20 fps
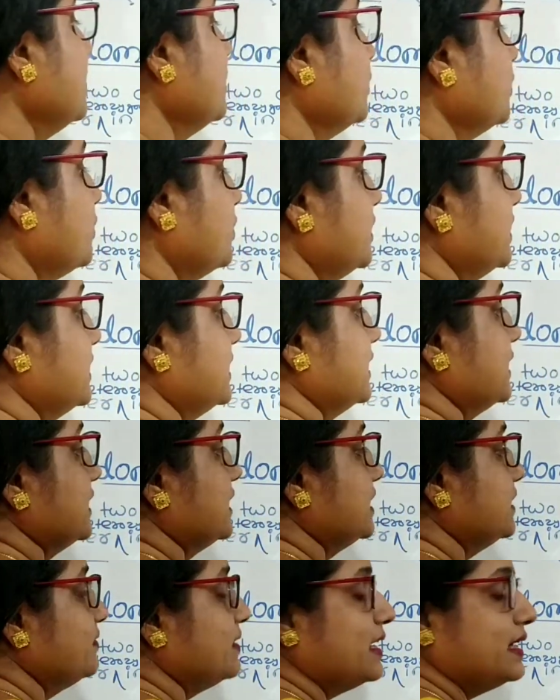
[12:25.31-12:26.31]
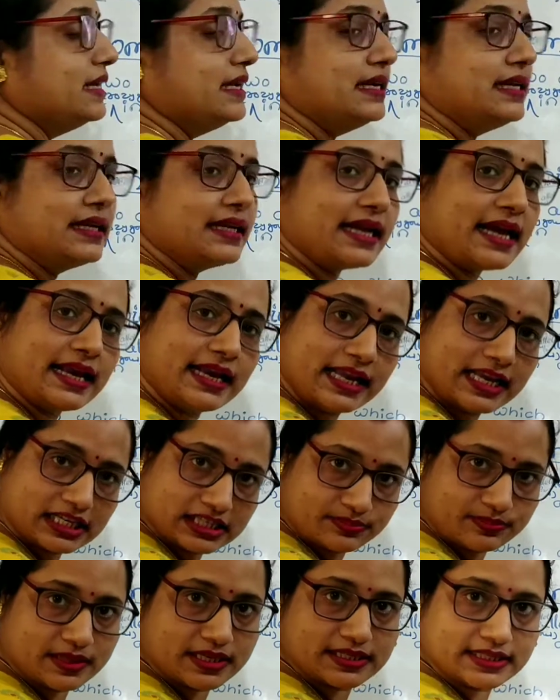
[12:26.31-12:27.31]
the recessive allele can
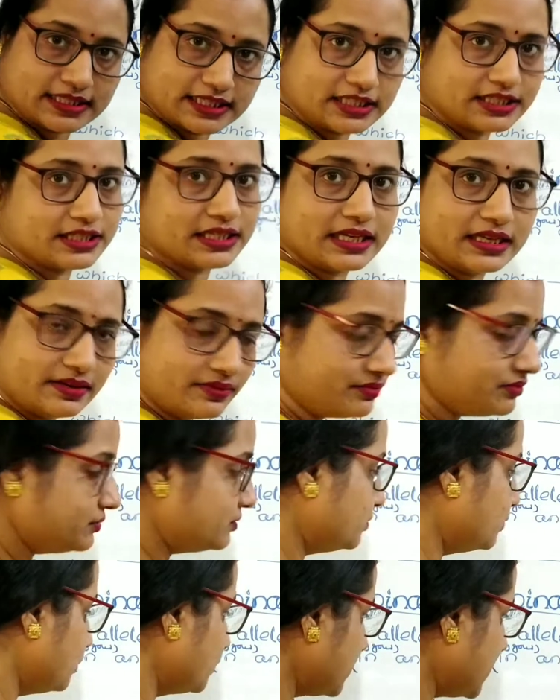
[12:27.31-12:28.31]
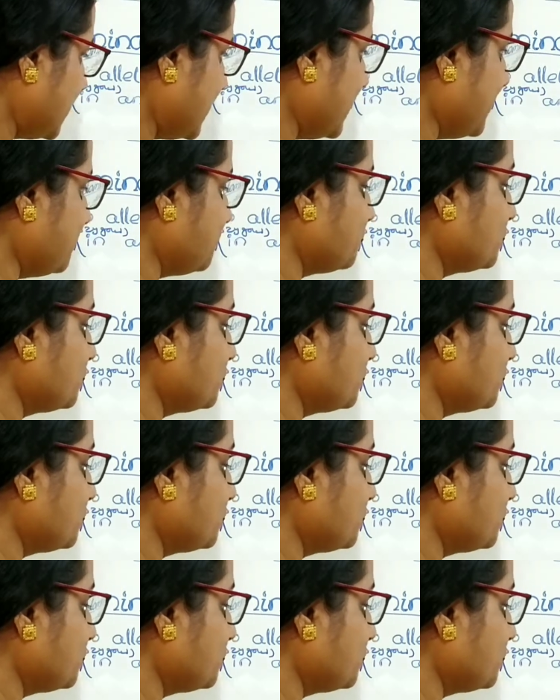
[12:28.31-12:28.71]
express itself okay